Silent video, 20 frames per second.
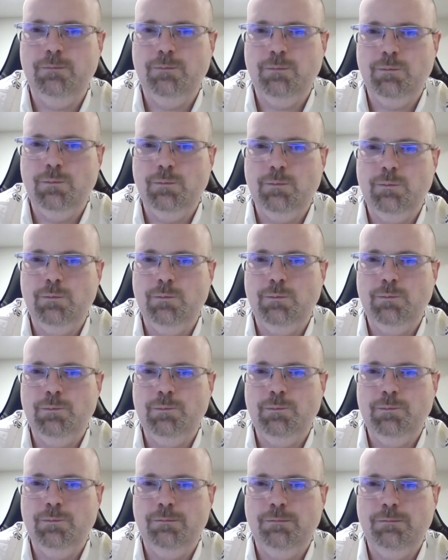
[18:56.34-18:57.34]

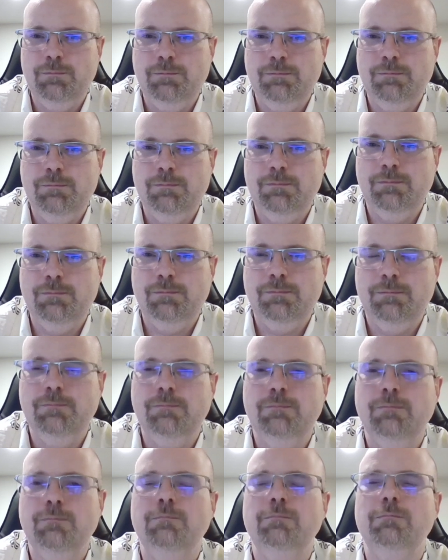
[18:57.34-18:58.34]

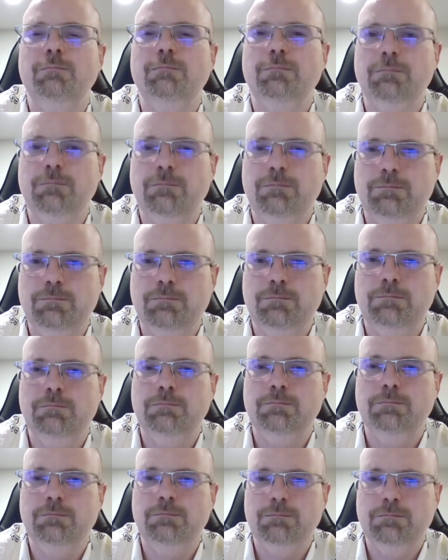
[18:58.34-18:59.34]

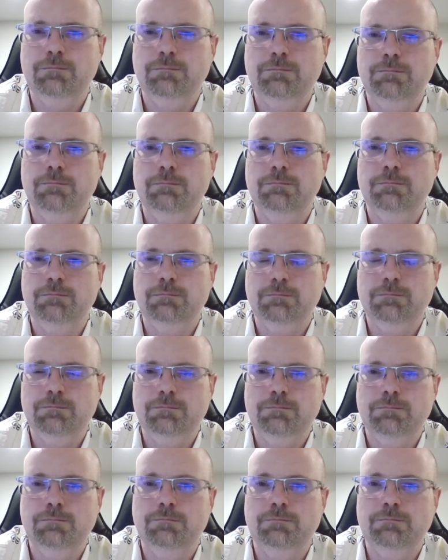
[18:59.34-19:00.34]

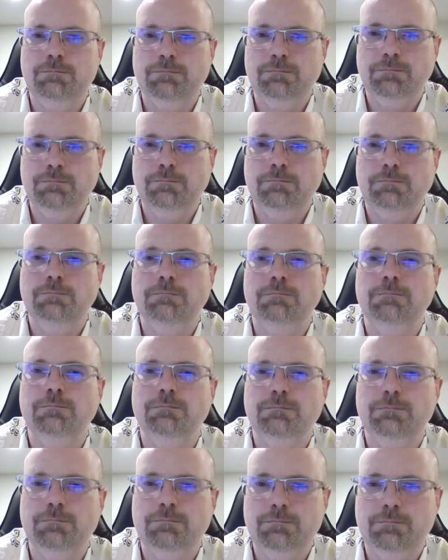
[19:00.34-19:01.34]

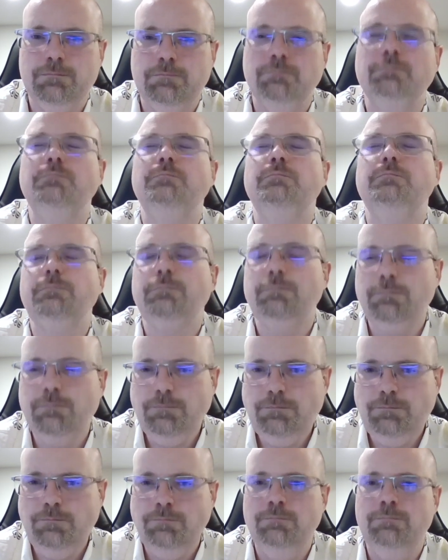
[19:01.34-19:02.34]

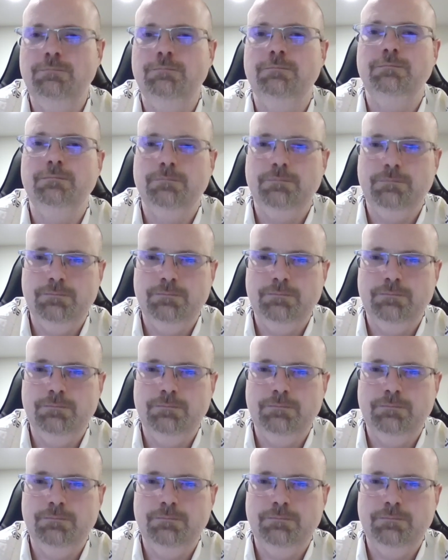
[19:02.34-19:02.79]
No words are spoken by the person on screen.